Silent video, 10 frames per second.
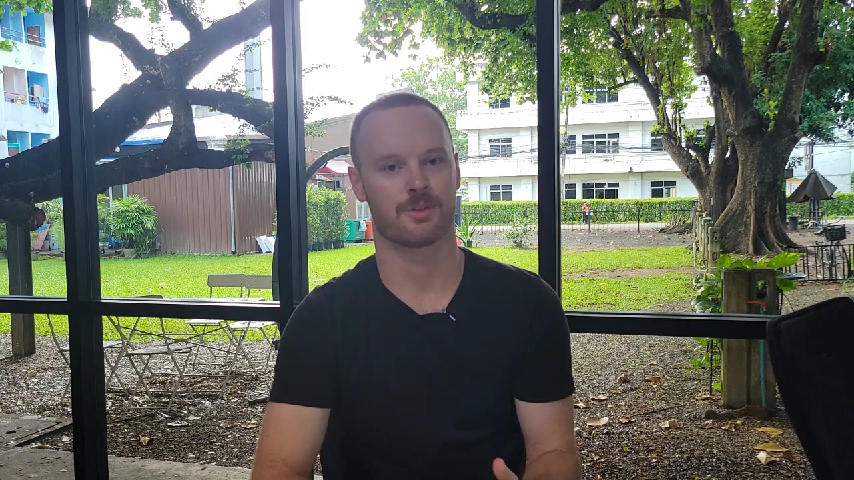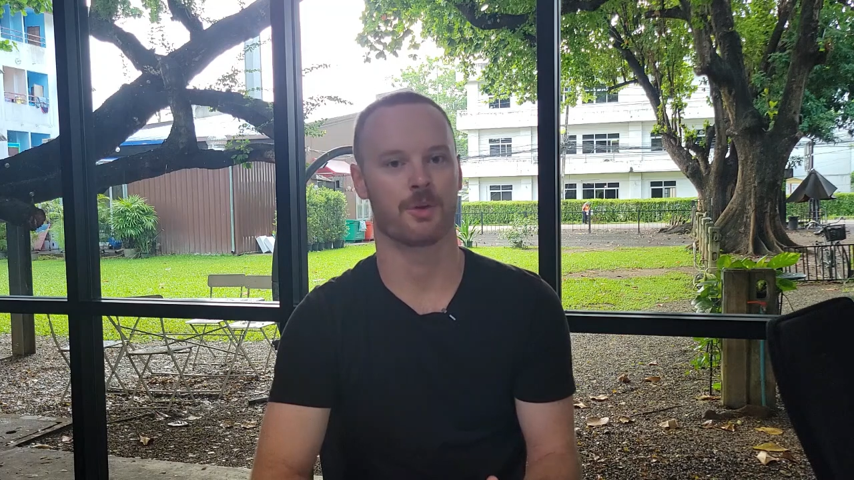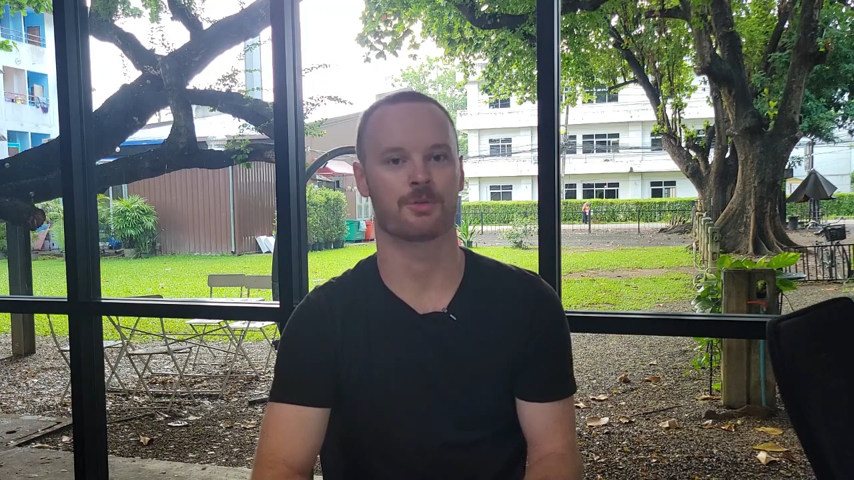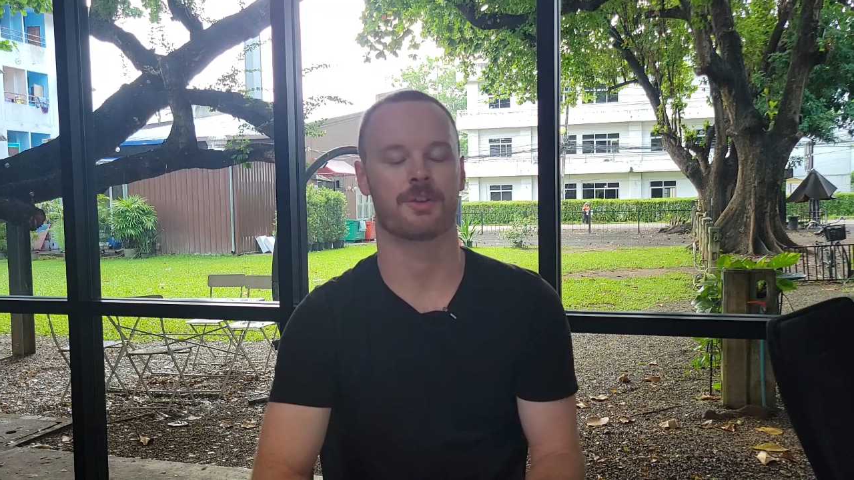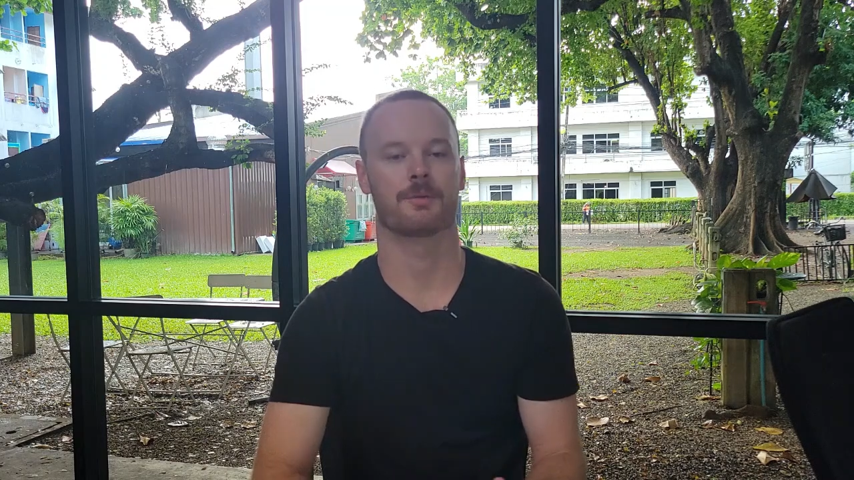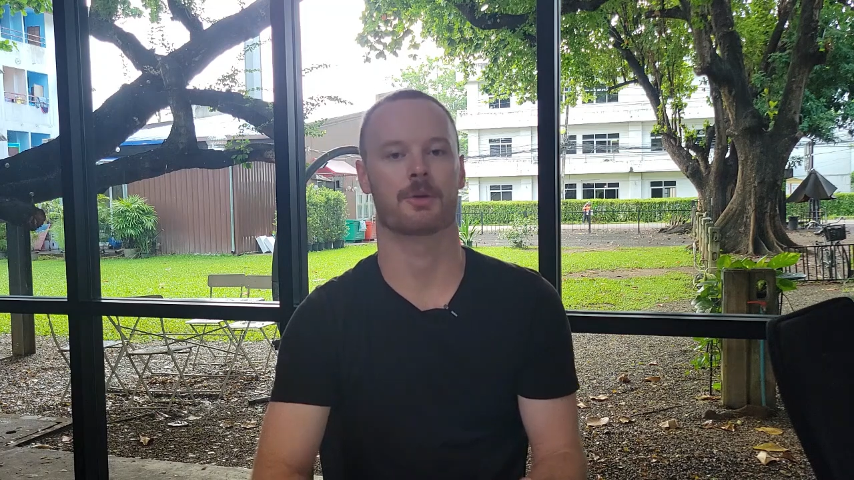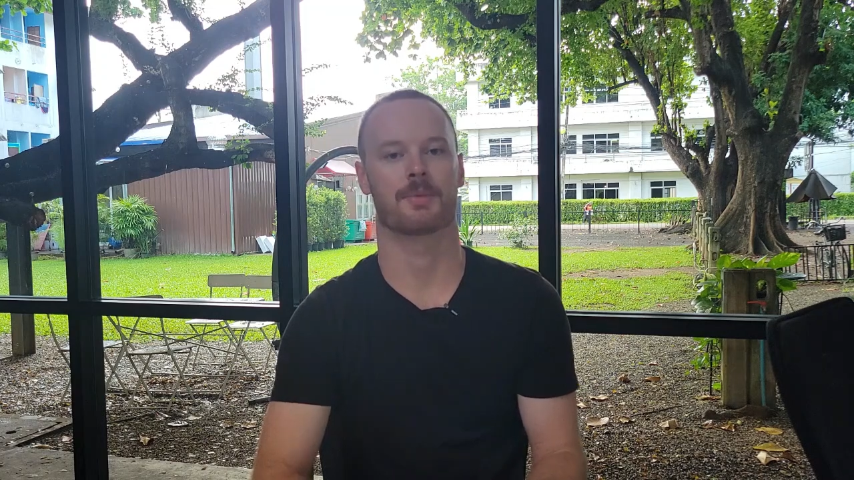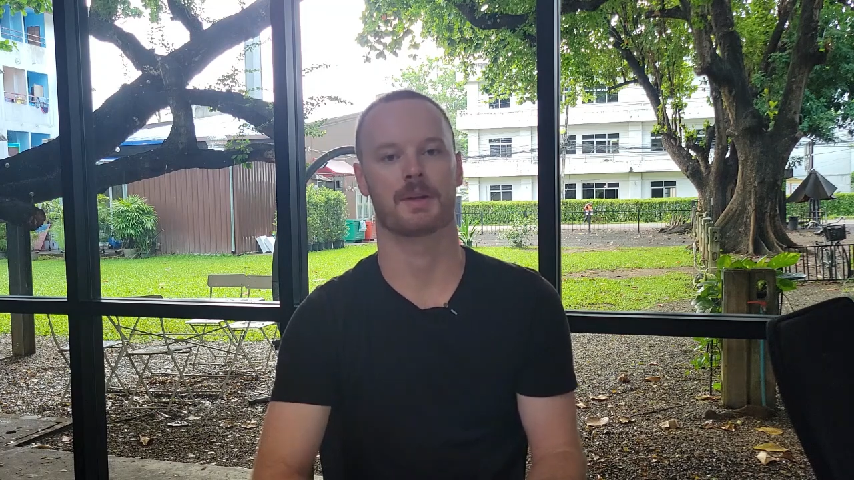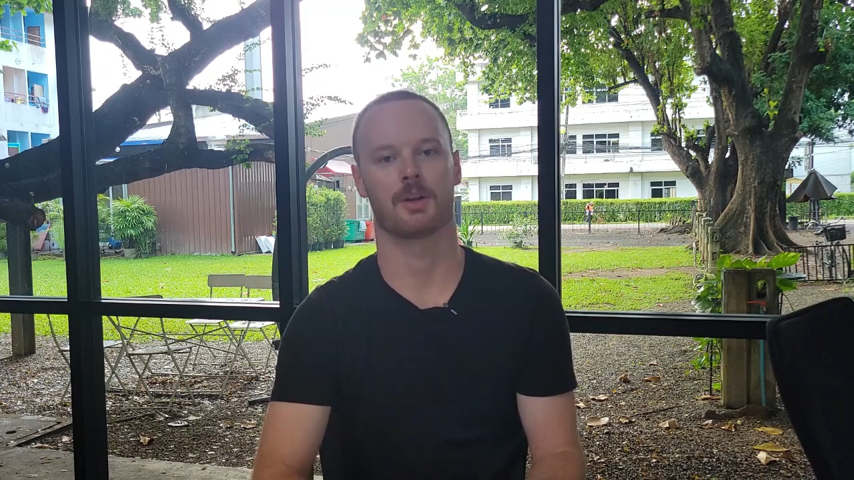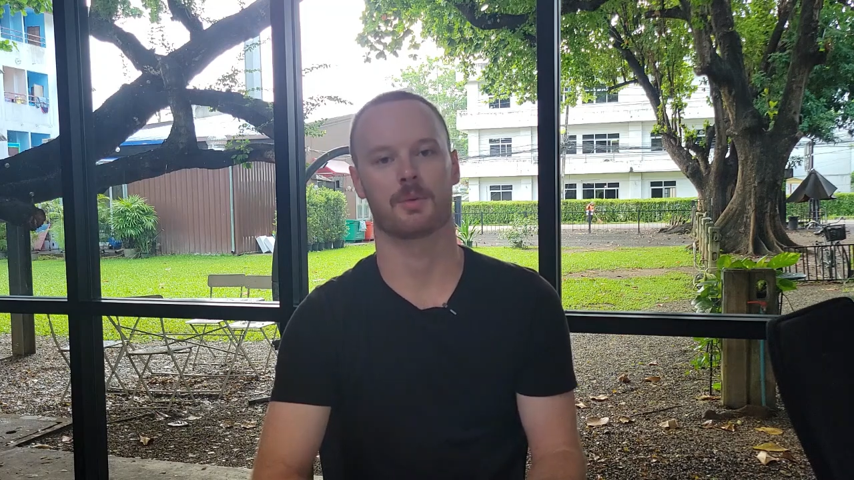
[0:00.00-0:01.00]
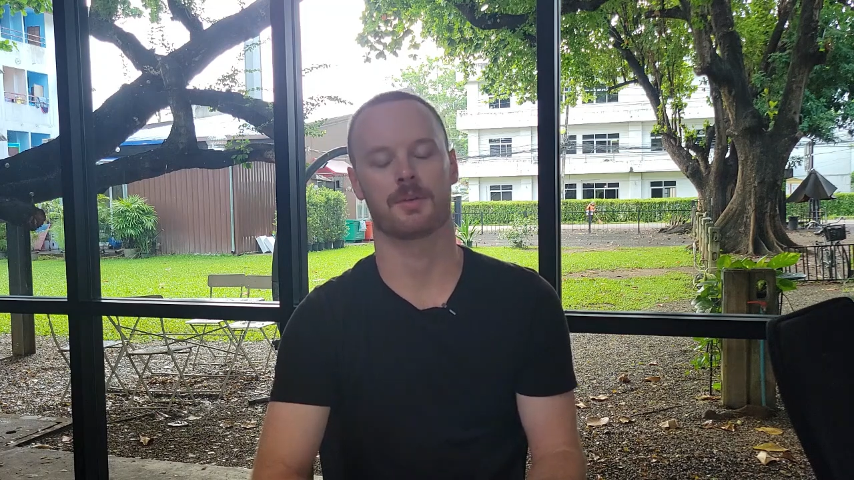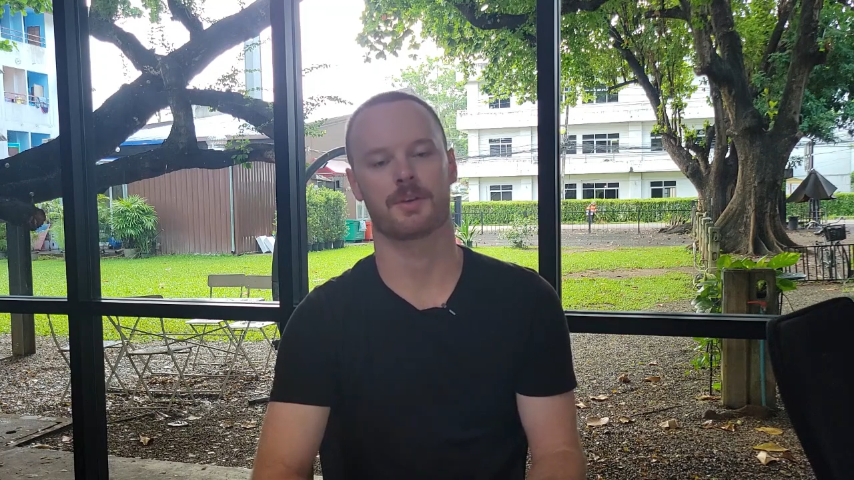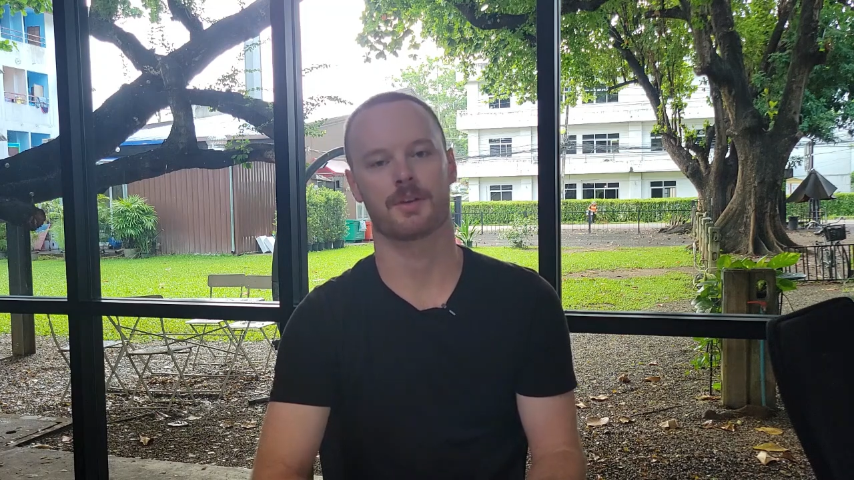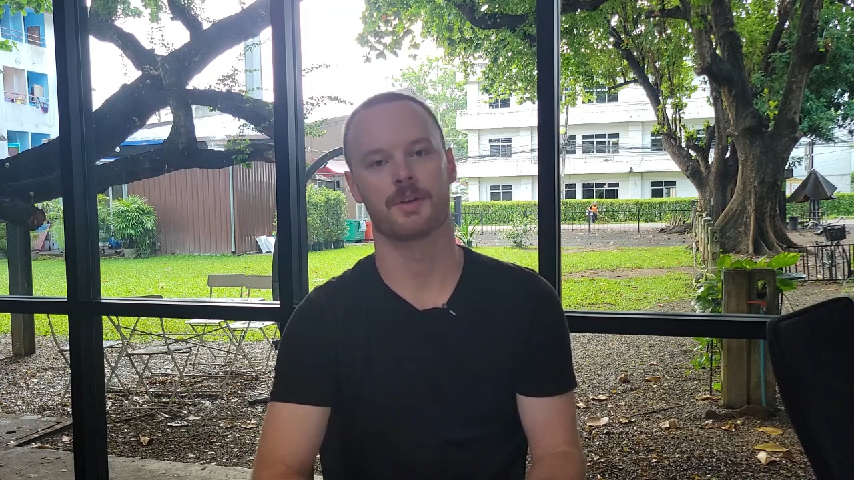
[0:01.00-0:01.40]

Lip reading: children you want to bring along with you,